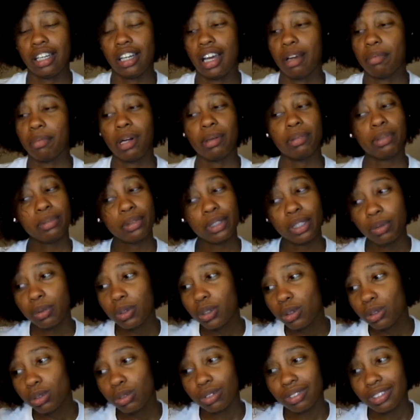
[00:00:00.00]
I probably
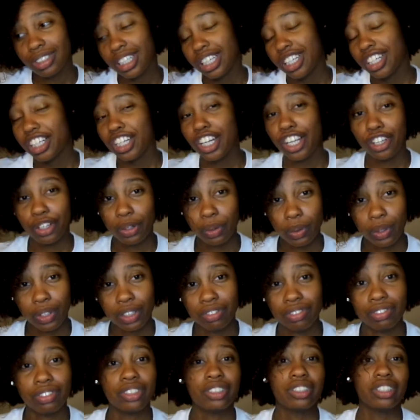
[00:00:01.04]
won't get another one
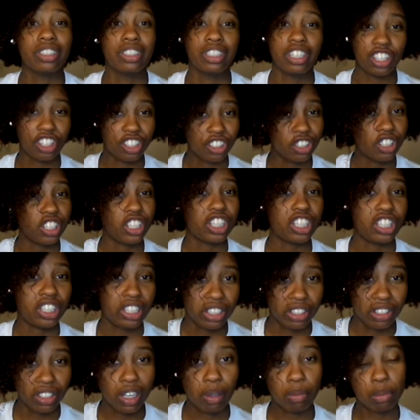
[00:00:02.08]
for another
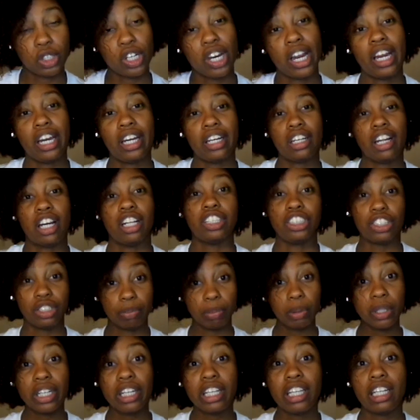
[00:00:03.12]
year. I'm trying not to
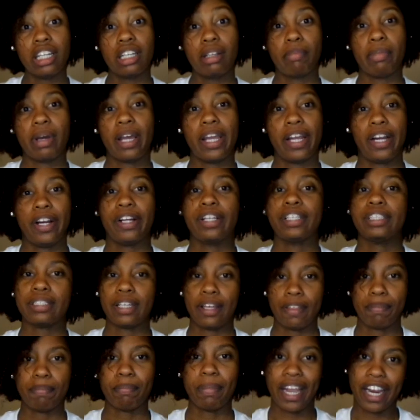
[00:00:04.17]
put heat in my hair because
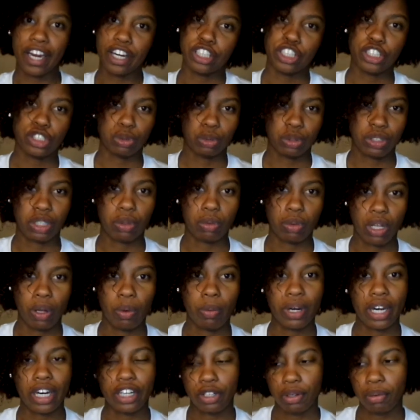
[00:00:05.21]
my hair does really well when
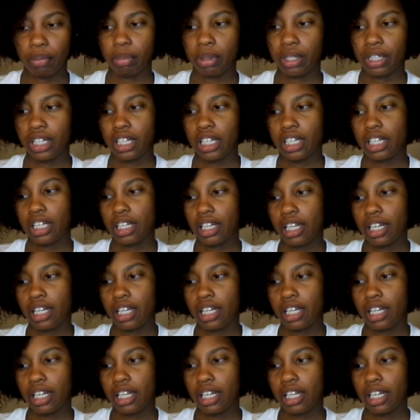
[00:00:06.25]
I don't put heat in